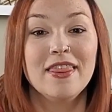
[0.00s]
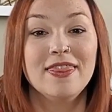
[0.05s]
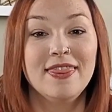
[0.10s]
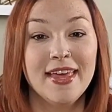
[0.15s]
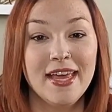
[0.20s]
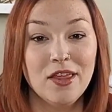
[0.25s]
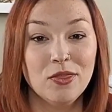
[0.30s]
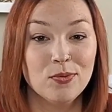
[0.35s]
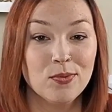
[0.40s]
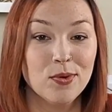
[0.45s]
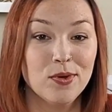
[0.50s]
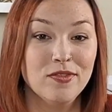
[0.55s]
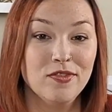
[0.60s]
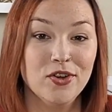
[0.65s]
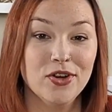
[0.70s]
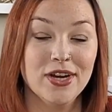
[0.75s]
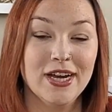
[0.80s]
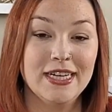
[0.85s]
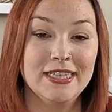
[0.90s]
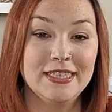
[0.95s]
Think through of
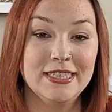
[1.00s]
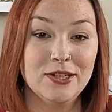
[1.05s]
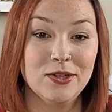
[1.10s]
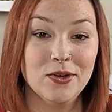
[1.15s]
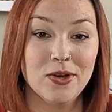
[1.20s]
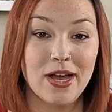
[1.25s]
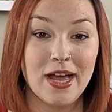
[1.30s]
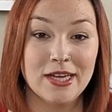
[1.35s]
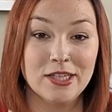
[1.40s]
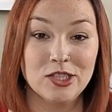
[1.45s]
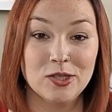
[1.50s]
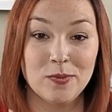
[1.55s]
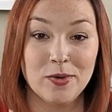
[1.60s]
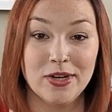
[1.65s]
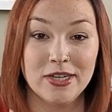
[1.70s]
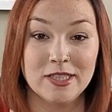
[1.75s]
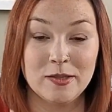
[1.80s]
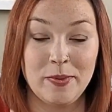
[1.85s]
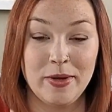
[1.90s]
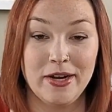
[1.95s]
your ideal customer
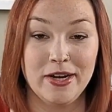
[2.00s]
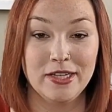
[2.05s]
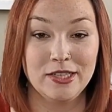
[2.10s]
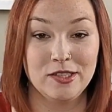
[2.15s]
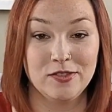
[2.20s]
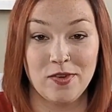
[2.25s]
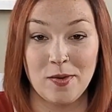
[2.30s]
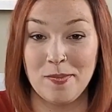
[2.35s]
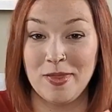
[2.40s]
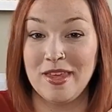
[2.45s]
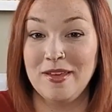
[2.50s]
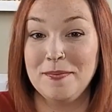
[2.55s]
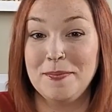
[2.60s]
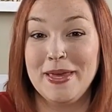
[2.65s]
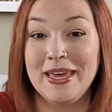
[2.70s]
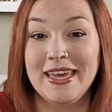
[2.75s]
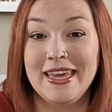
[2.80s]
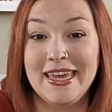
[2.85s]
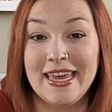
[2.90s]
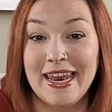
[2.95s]
experience from the
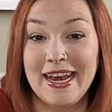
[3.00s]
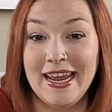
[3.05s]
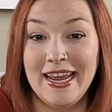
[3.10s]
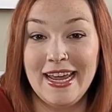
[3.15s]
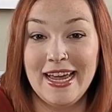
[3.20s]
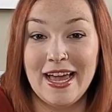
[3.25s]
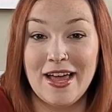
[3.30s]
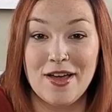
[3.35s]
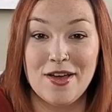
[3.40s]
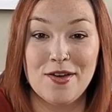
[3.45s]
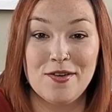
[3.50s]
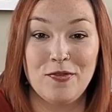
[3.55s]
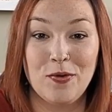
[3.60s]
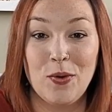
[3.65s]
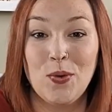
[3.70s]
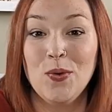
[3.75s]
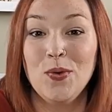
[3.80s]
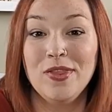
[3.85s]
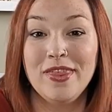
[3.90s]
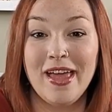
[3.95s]
beginning of
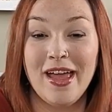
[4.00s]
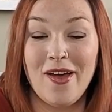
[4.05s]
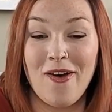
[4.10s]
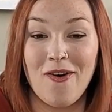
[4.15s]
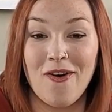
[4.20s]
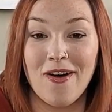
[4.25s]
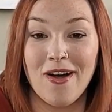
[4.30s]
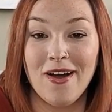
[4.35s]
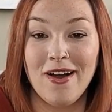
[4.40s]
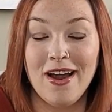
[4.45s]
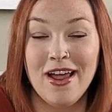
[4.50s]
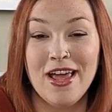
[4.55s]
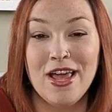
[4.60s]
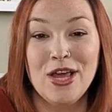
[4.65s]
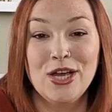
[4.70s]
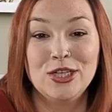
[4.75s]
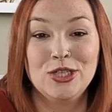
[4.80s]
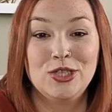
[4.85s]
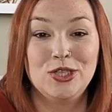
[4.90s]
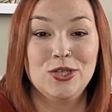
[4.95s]
who they are
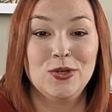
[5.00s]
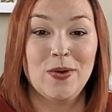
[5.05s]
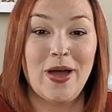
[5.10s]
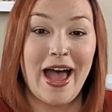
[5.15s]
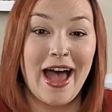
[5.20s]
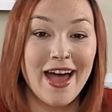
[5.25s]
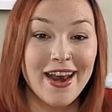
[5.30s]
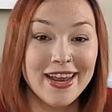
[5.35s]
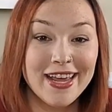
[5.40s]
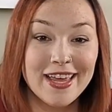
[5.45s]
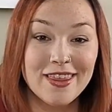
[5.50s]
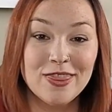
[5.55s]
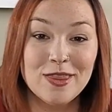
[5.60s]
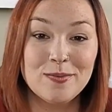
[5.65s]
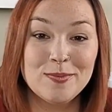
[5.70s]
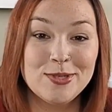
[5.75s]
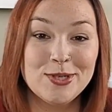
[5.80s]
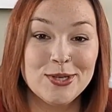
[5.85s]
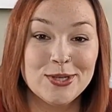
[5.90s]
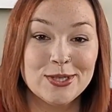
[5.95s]
to how to get
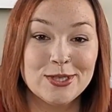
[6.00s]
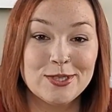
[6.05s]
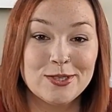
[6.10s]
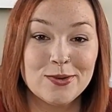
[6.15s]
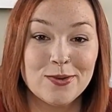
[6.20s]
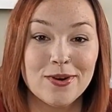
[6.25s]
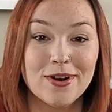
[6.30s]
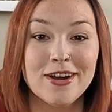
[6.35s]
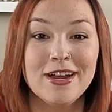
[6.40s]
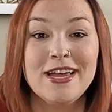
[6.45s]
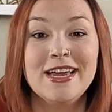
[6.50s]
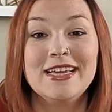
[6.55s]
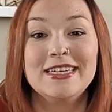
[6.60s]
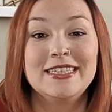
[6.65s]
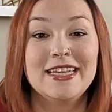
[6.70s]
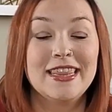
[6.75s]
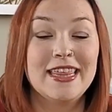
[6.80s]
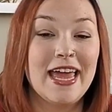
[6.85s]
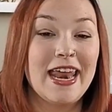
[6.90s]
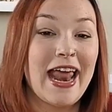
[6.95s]
them to your store
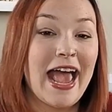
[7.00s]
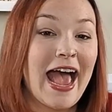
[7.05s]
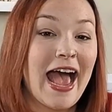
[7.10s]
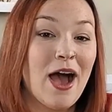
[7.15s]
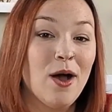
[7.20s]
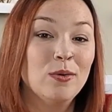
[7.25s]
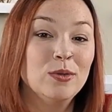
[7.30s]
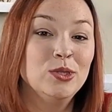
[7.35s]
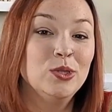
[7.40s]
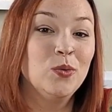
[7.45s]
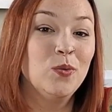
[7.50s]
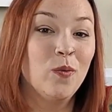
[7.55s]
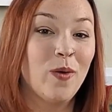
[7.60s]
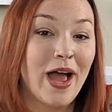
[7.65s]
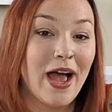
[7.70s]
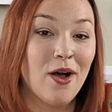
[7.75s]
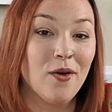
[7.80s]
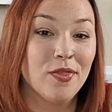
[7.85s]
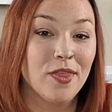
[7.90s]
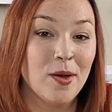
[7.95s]
to then how to
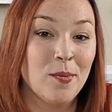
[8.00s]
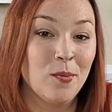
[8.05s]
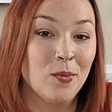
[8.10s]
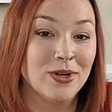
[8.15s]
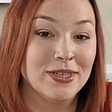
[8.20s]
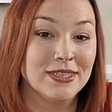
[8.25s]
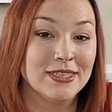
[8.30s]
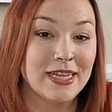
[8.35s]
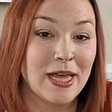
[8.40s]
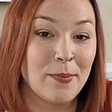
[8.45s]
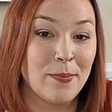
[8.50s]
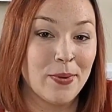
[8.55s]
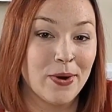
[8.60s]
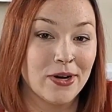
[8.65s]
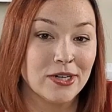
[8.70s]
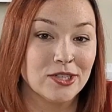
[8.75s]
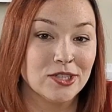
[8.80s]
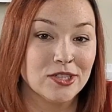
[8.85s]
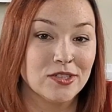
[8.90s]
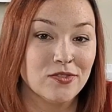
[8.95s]
wow them once they
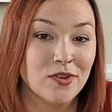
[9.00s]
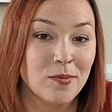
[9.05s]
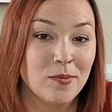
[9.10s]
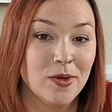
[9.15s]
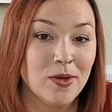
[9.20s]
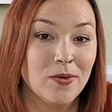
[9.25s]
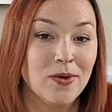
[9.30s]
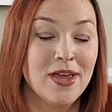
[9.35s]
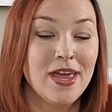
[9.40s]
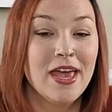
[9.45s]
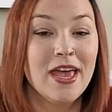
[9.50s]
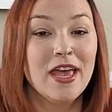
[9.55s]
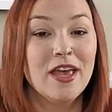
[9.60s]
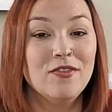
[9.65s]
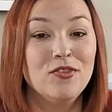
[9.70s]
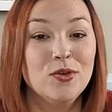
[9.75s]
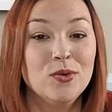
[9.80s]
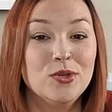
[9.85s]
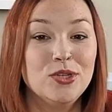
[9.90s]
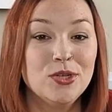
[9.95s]
purchase from you.
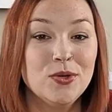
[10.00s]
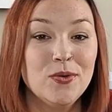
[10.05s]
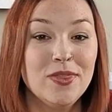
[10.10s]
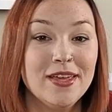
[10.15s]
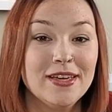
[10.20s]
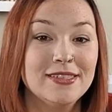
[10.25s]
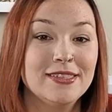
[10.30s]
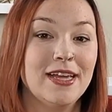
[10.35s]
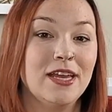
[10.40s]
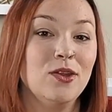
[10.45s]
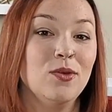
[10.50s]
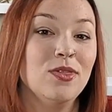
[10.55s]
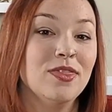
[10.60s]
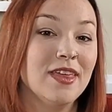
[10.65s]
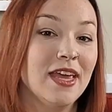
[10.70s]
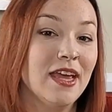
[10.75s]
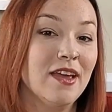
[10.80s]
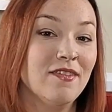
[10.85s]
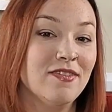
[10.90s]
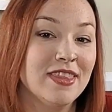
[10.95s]
If you do this and you
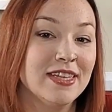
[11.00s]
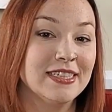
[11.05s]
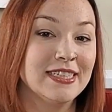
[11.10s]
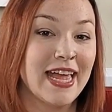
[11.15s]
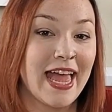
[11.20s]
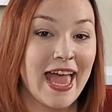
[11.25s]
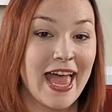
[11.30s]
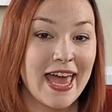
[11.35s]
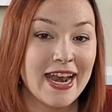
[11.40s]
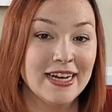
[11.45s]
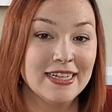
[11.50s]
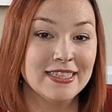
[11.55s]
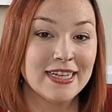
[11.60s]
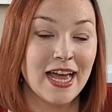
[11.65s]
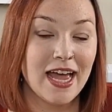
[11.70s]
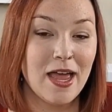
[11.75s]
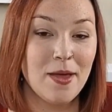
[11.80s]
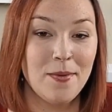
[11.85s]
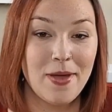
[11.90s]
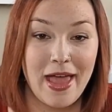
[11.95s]
think of this ahead of
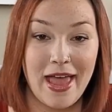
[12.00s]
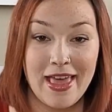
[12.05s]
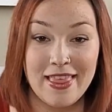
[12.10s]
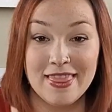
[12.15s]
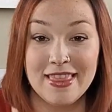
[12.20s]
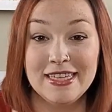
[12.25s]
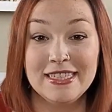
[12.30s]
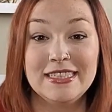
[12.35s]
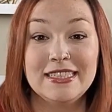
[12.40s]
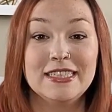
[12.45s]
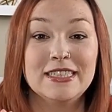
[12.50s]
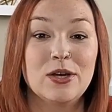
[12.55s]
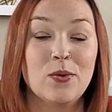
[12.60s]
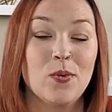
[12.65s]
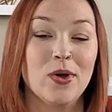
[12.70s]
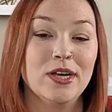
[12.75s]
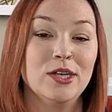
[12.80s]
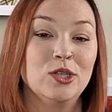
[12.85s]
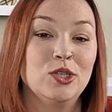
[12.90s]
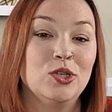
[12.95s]
time, this is
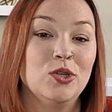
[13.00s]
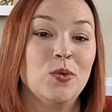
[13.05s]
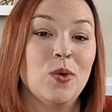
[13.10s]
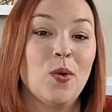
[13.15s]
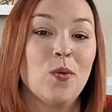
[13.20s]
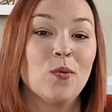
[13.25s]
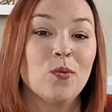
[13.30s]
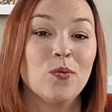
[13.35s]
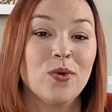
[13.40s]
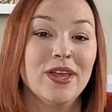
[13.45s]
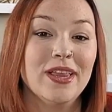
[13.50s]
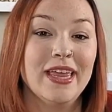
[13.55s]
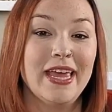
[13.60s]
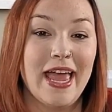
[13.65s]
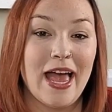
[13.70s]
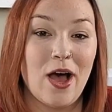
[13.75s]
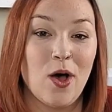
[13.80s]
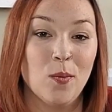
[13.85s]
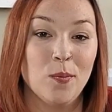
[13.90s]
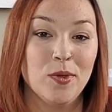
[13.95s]
going to really
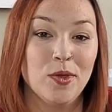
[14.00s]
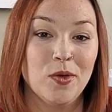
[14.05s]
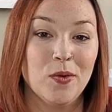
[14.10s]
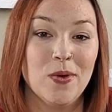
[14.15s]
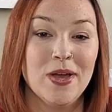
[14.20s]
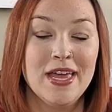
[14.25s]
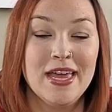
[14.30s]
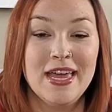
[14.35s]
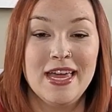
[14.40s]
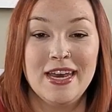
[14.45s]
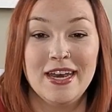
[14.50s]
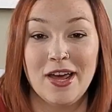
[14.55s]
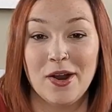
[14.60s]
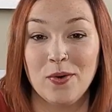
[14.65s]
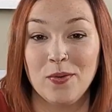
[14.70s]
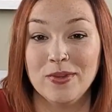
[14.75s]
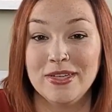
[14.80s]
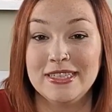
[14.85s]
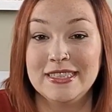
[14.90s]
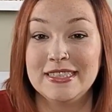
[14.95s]
help you not
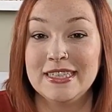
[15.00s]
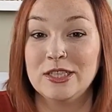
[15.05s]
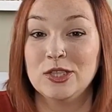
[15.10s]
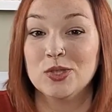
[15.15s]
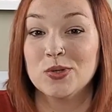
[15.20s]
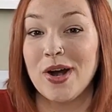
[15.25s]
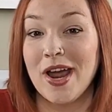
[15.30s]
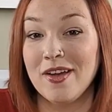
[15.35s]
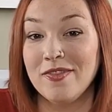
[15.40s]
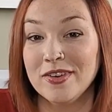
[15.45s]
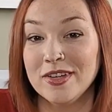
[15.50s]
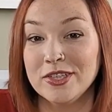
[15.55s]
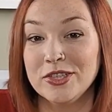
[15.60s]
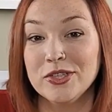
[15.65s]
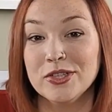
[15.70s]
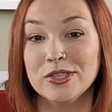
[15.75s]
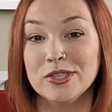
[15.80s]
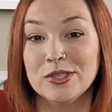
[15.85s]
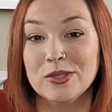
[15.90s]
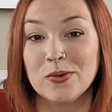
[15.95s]
only send traffic to
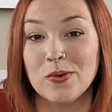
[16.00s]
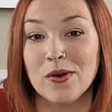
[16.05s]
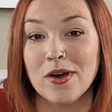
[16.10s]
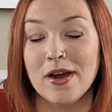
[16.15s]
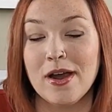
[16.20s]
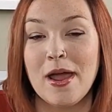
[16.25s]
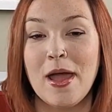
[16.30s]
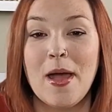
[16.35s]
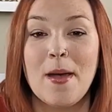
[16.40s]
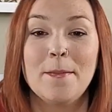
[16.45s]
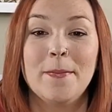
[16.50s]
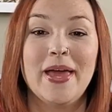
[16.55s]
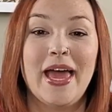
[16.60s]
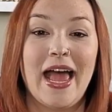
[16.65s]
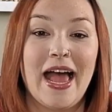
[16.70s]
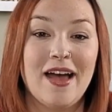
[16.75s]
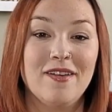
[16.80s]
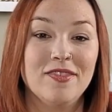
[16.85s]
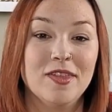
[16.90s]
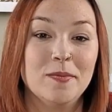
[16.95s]
your store, but
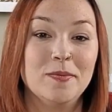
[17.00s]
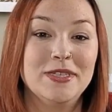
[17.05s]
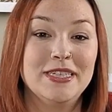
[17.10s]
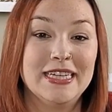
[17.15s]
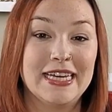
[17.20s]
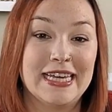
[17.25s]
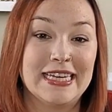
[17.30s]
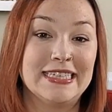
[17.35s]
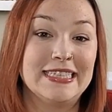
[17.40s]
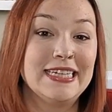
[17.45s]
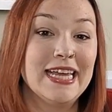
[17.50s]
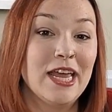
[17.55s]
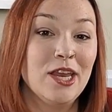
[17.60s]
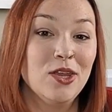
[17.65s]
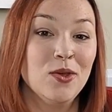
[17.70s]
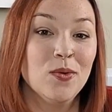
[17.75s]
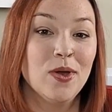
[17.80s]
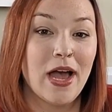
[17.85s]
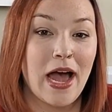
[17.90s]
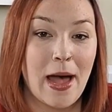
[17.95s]
have them to
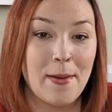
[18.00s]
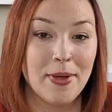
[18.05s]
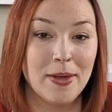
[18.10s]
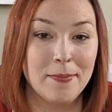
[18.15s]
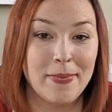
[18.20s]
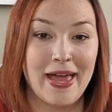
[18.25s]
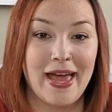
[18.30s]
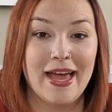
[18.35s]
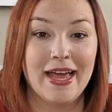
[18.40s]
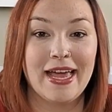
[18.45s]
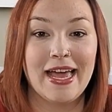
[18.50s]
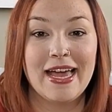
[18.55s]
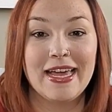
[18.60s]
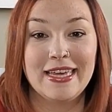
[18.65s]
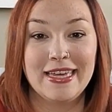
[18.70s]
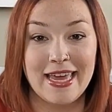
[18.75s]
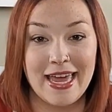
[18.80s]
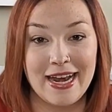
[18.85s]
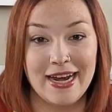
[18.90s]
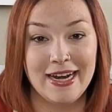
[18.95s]
continue coming back
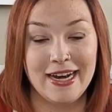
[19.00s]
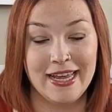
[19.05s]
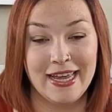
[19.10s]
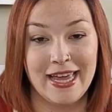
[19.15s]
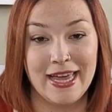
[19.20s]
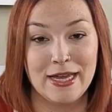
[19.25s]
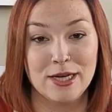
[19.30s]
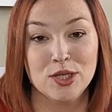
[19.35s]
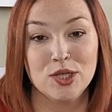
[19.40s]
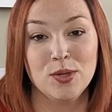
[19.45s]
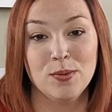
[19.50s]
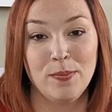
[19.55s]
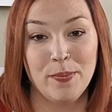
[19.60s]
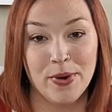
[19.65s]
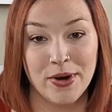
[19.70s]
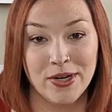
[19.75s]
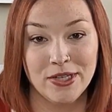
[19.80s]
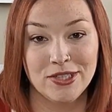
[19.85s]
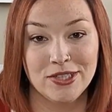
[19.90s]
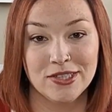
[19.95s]
again and again to
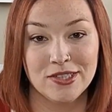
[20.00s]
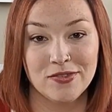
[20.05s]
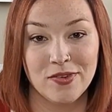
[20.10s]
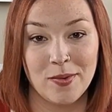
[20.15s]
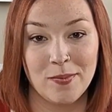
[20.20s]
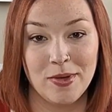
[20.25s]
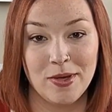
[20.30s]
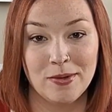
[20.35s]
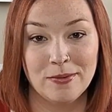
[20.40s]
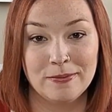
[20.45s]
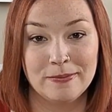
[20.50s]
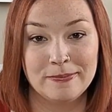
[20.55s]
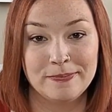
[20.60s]
purchase from you.